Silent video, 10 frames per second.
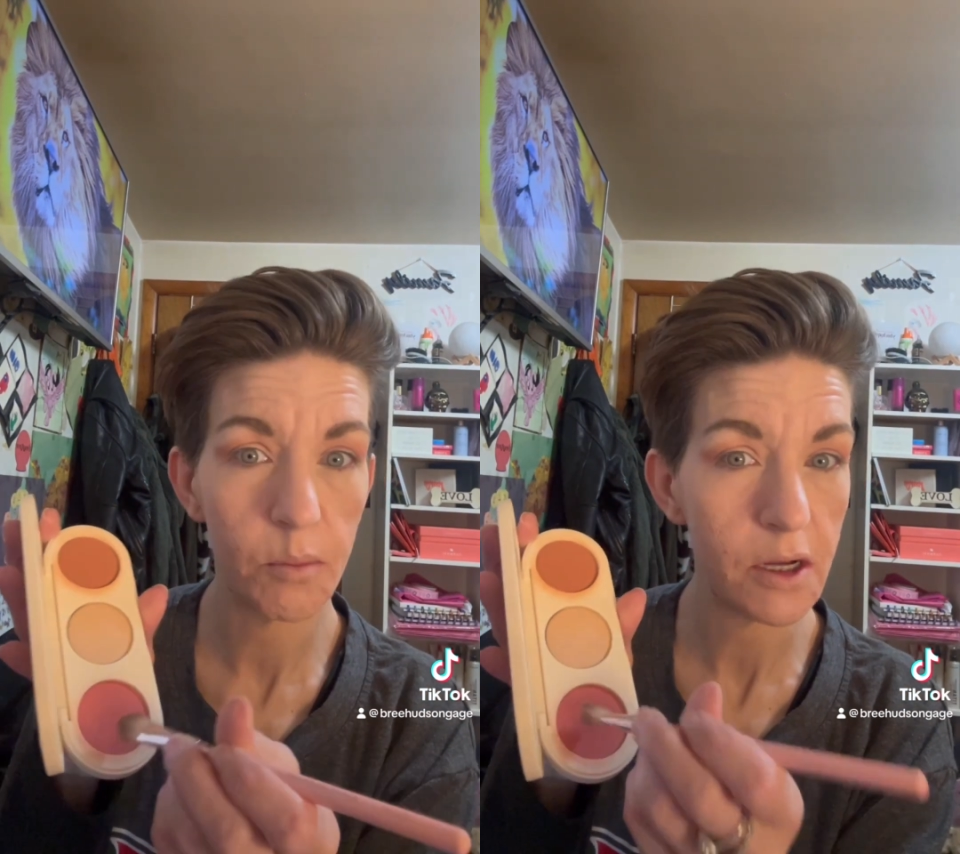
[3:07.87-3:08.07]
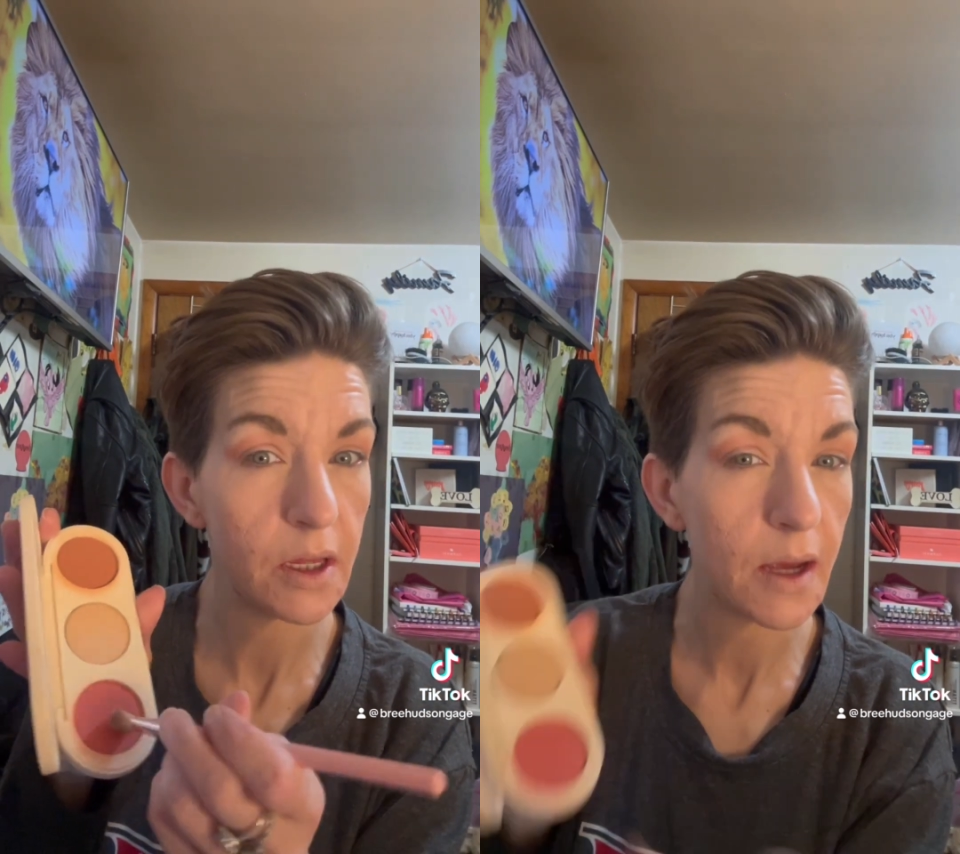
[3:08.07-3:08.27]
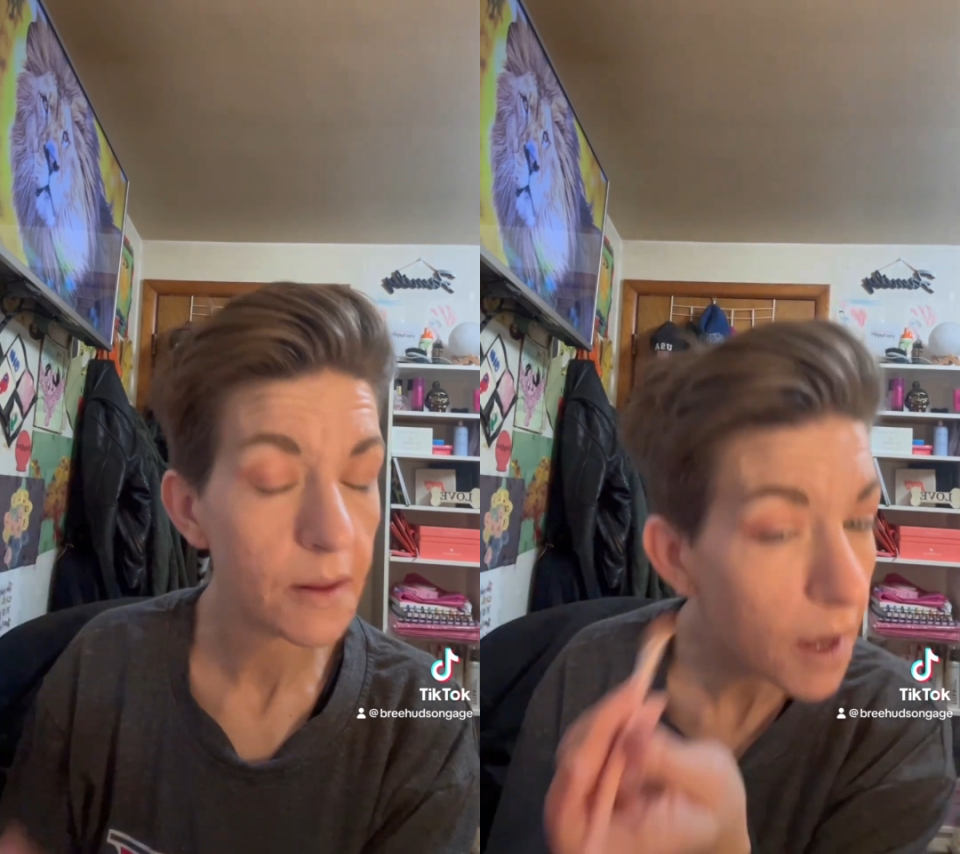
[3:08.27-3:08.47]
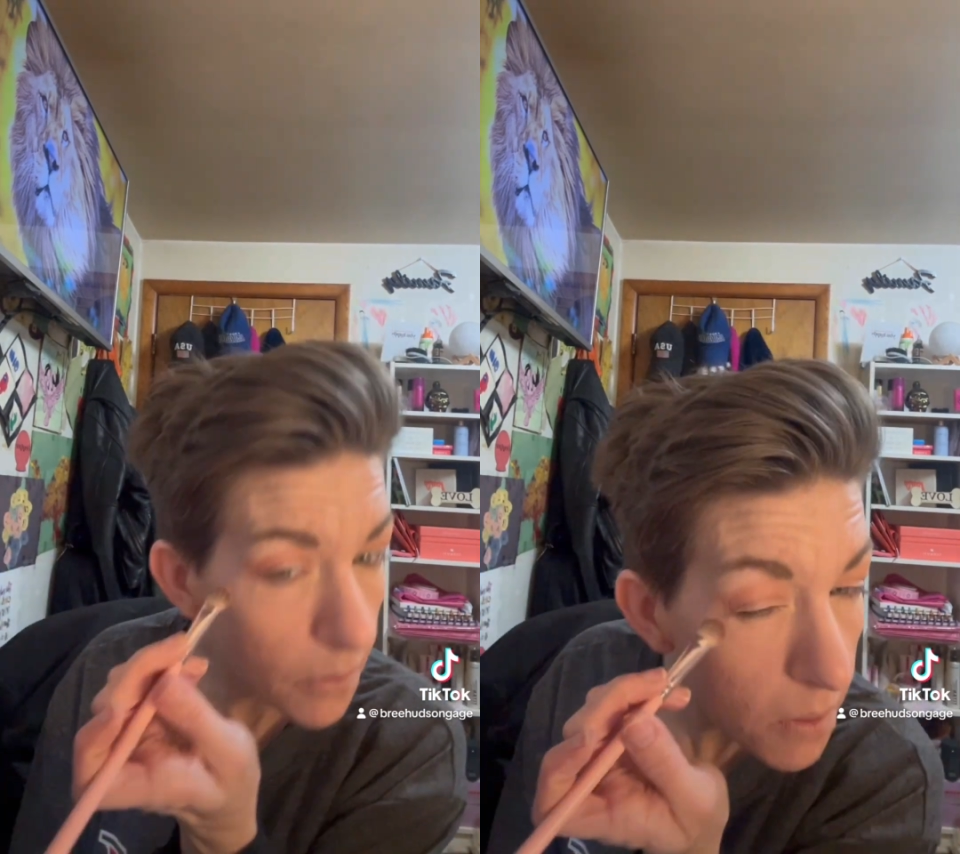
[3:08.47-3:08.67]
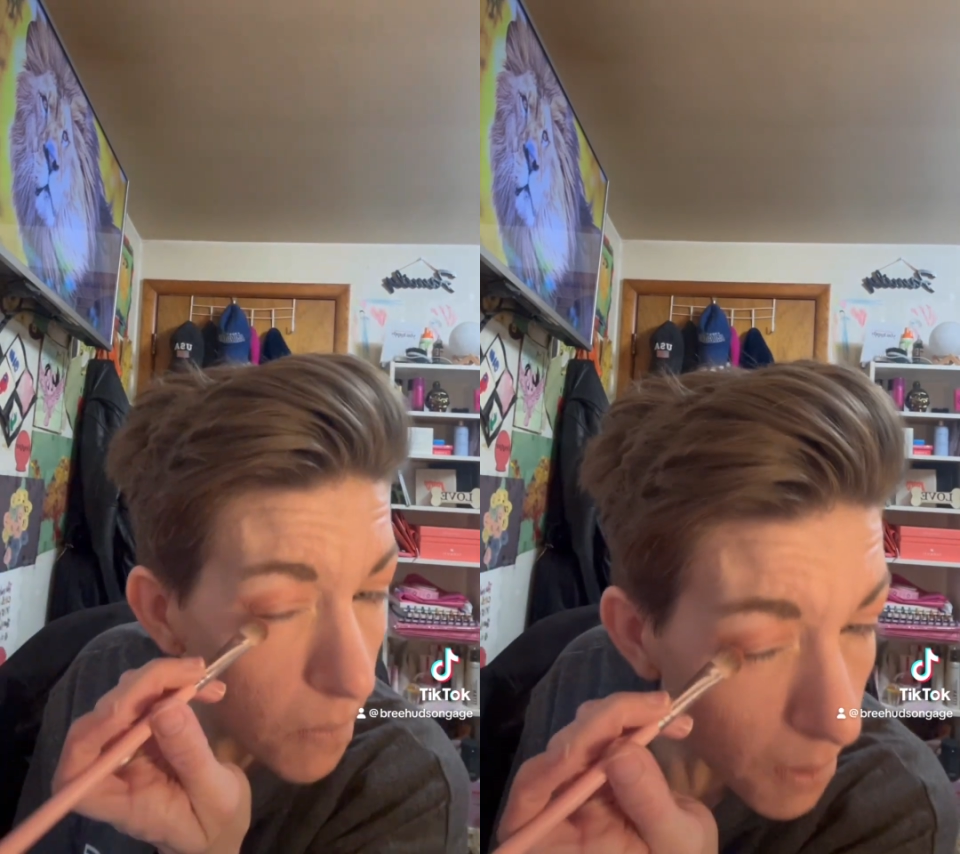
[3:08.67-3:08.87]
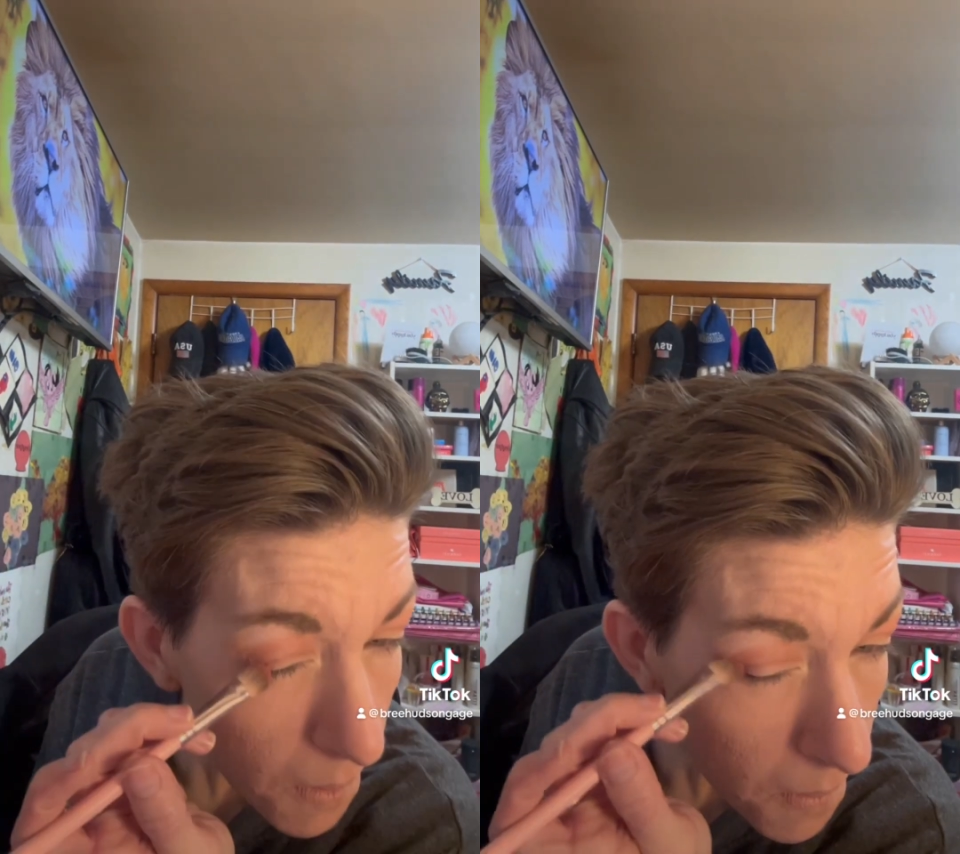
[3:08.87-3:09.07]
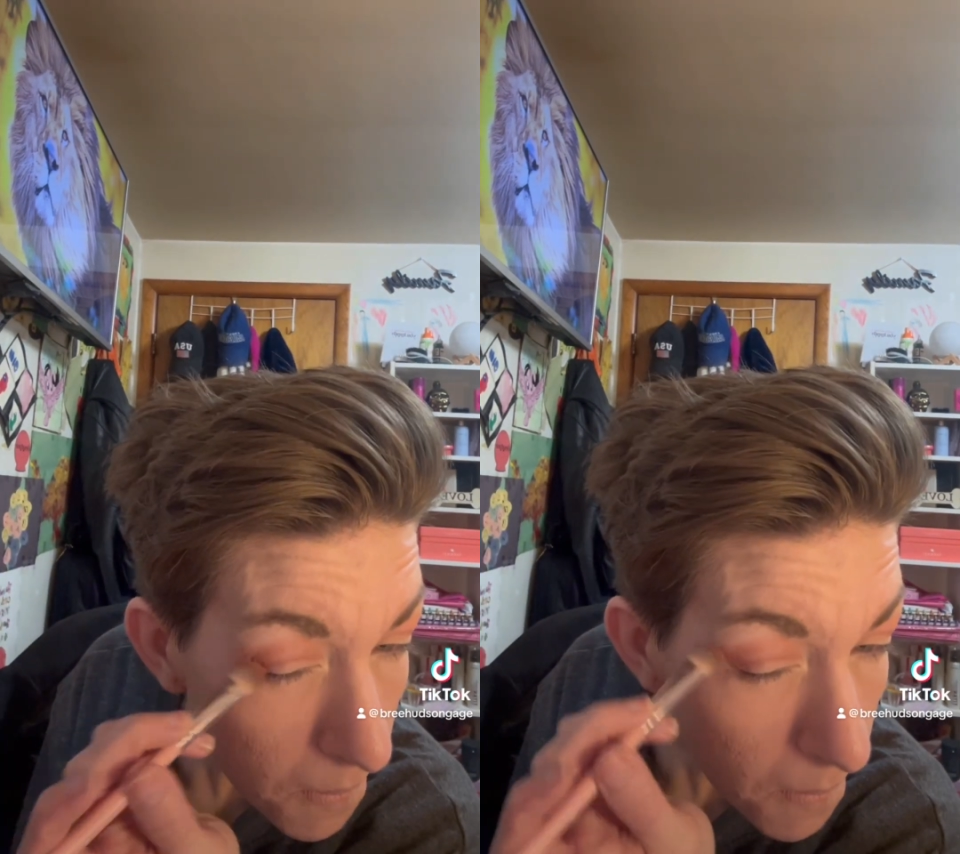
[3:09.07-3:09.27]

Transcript: the blush like on the outer corner.